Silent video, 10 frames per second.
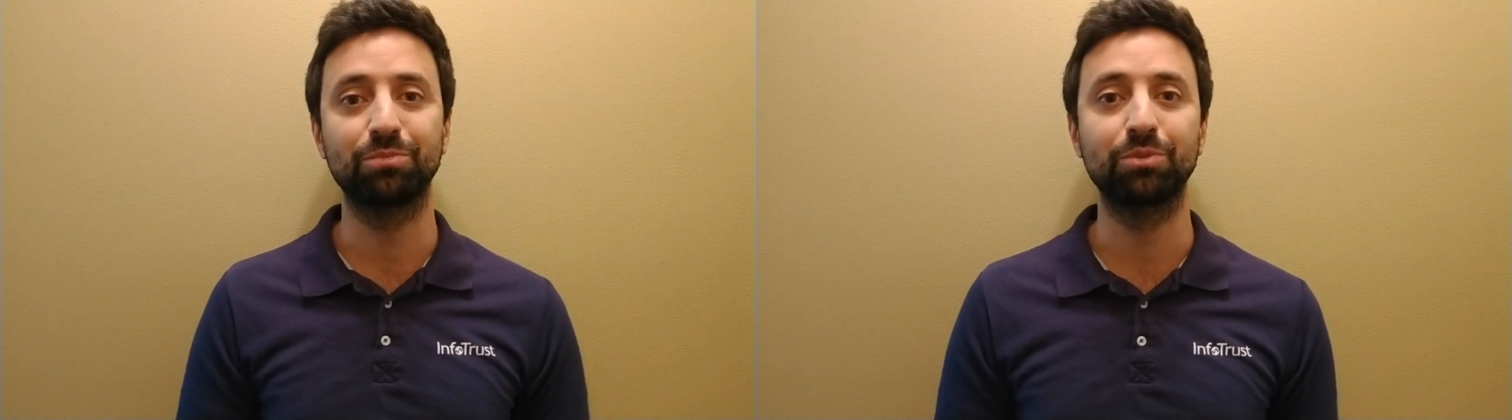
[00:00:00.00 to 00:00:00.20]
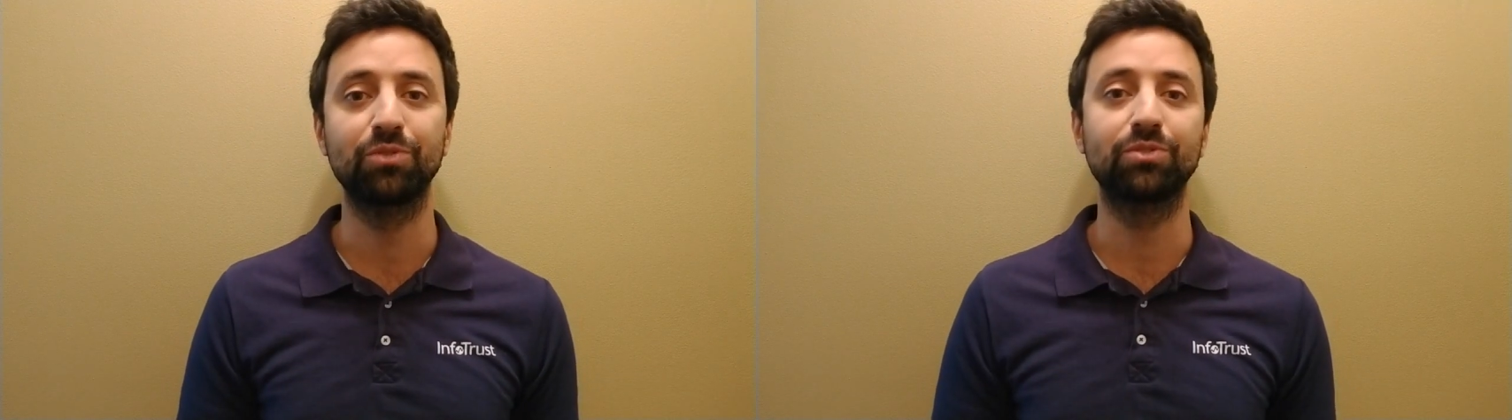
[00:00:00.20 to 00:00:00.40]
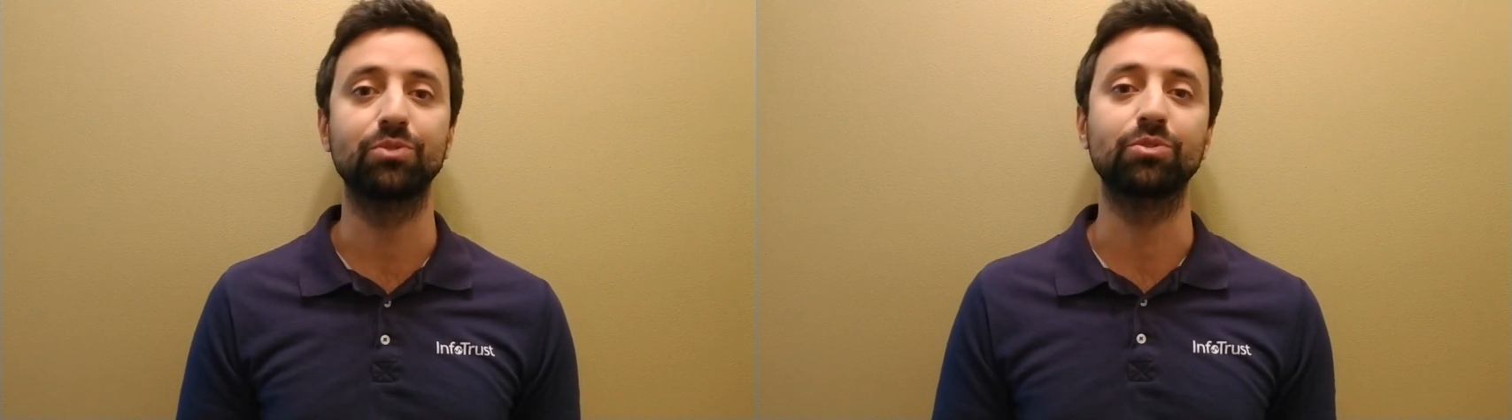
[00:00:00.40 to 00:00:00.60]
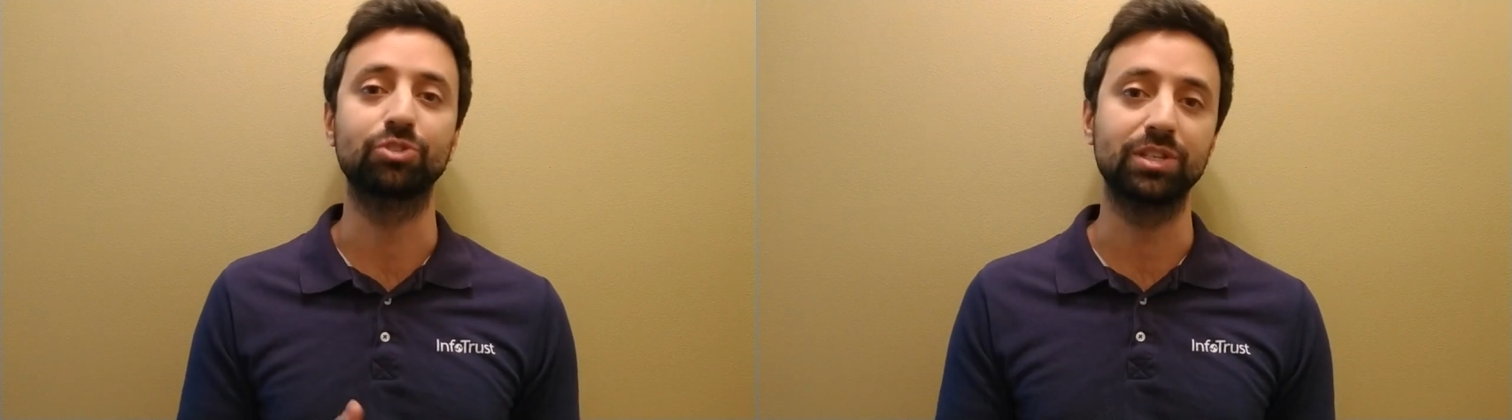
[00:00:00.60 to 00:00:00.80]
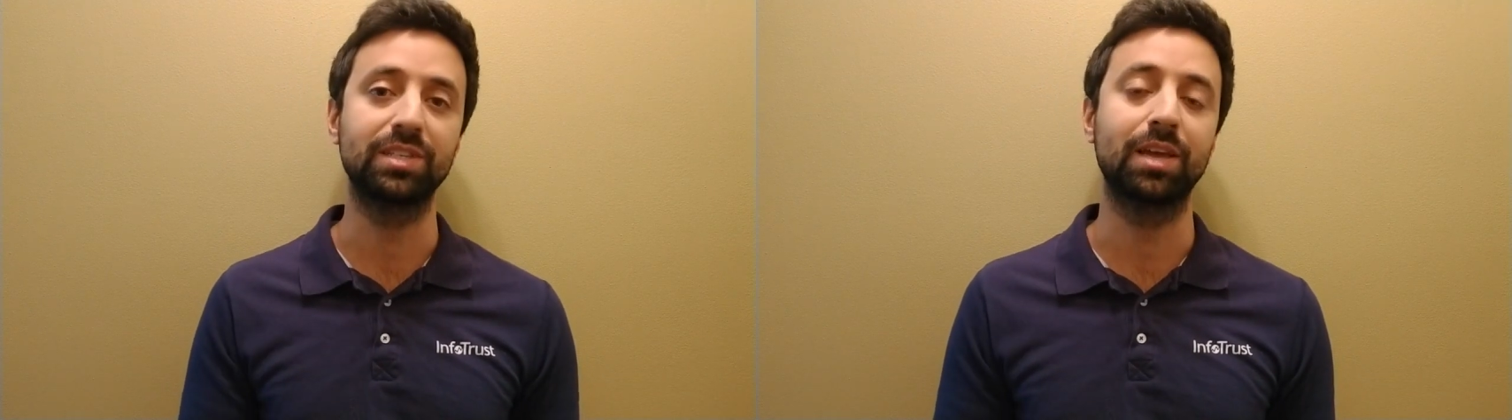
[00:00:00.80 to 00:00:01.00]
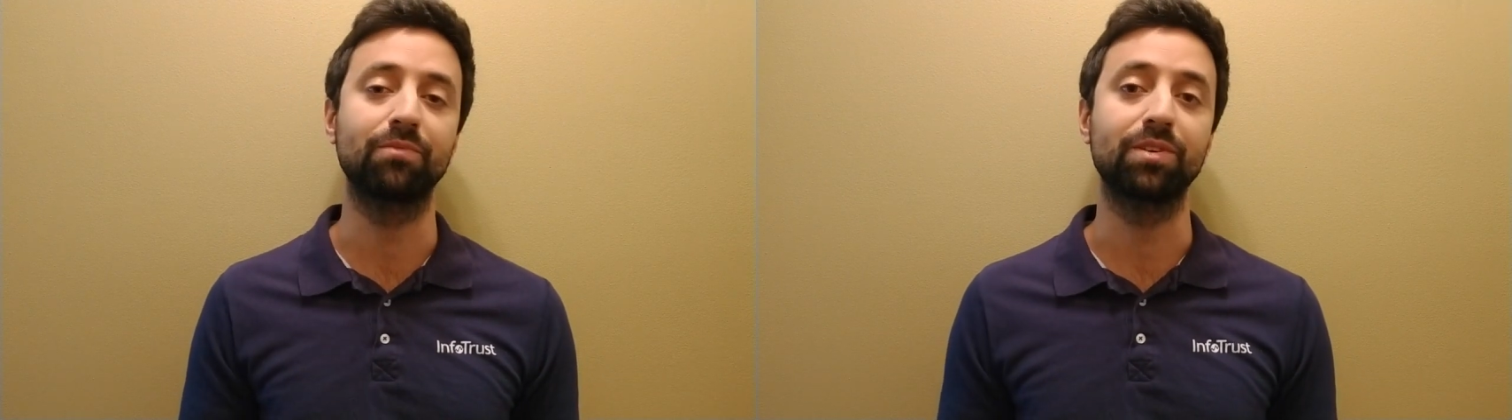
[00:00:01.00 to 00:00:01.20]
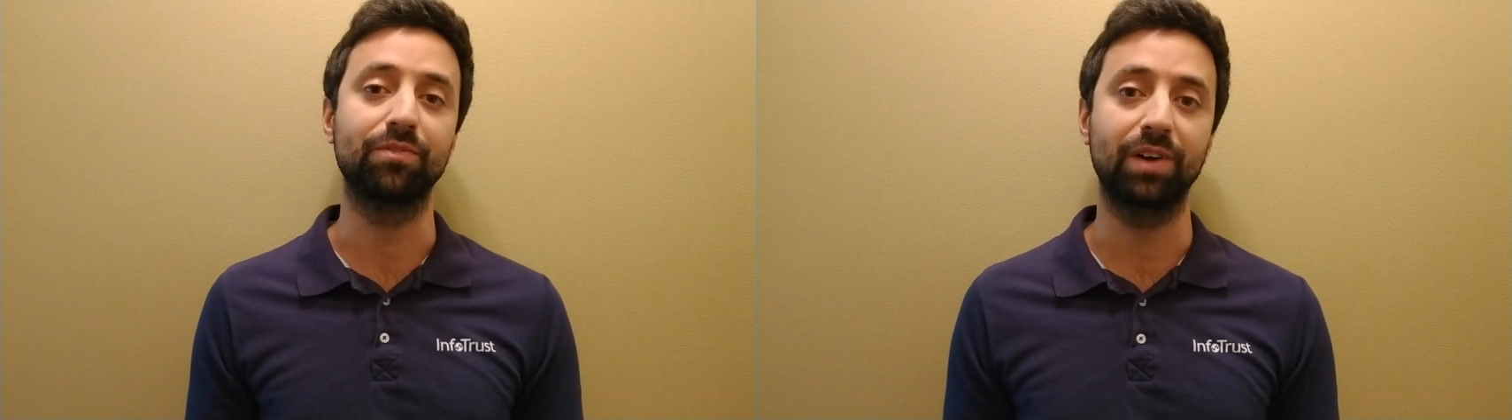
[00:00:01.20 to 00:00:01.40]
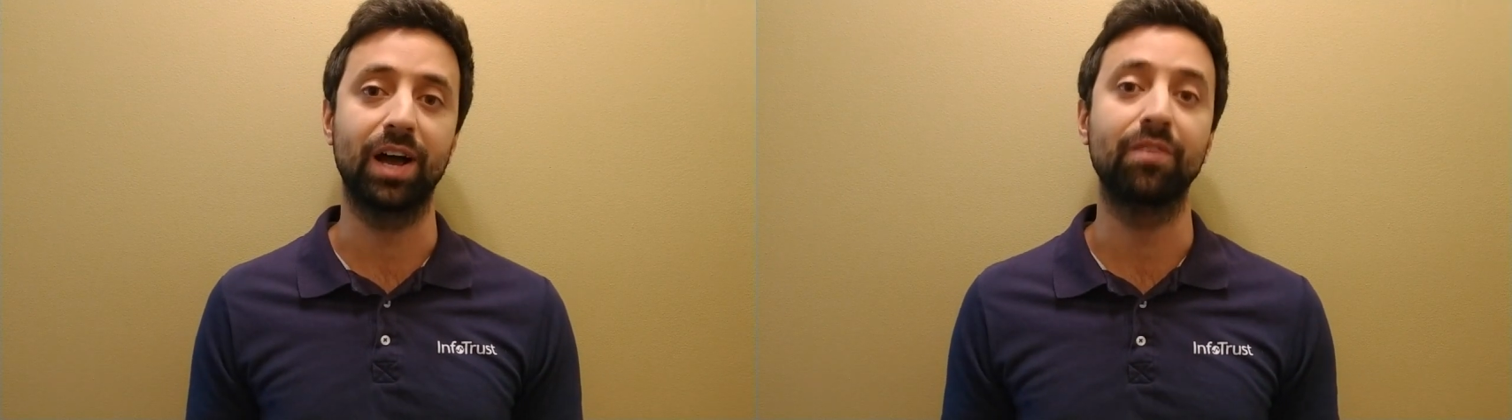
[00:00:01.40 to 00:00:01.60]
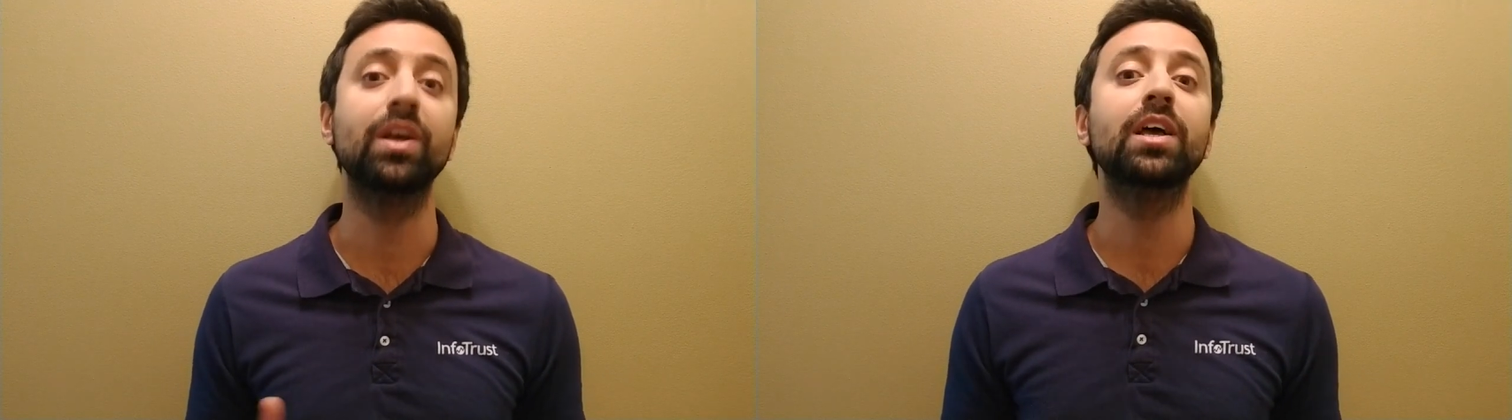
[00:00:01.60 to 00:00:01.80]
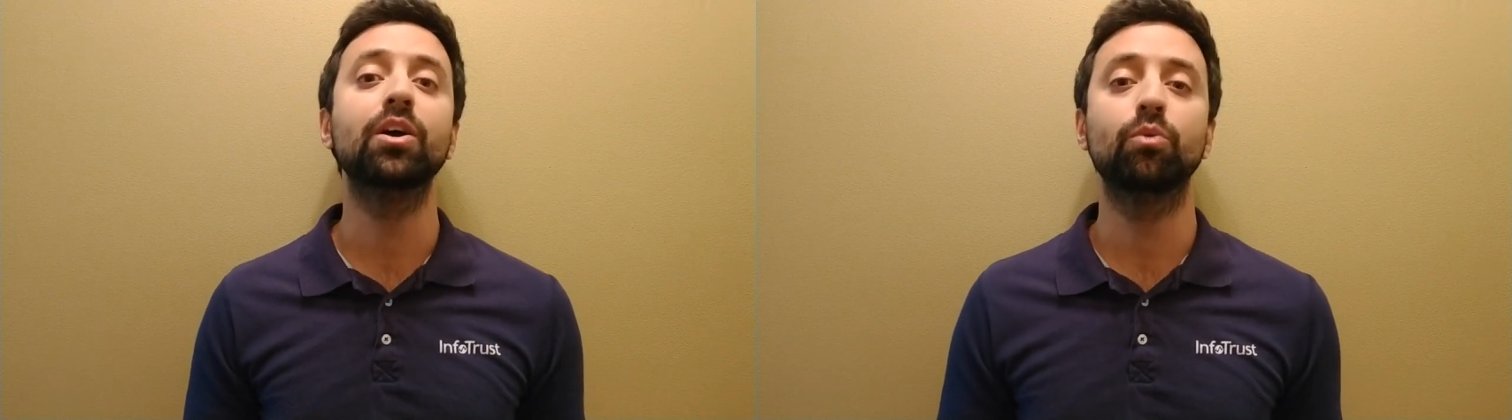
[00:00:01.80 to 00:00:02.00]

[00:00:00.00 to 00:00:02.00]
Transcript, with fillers: to move to GTM v5,